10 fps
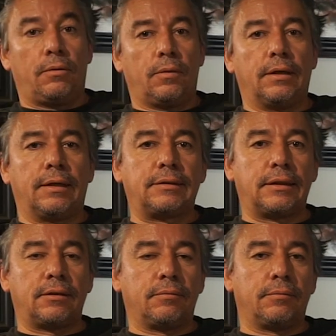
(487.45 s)
Well, that's
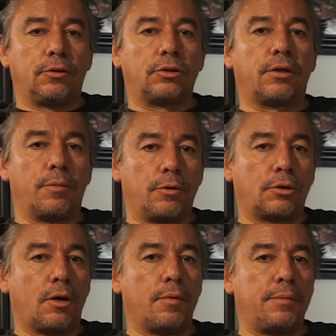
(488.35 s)
it. Those are the
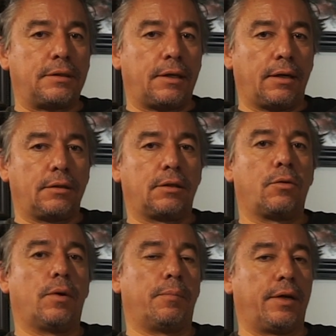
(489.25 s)
most common mistakes
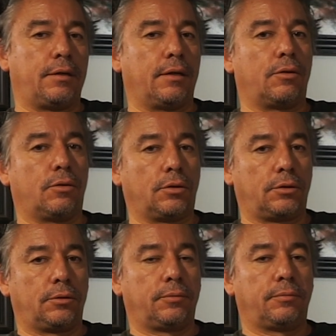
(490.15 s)
when painting a
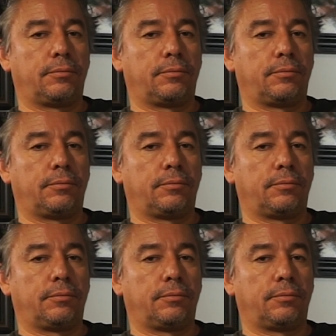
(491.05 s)
horse.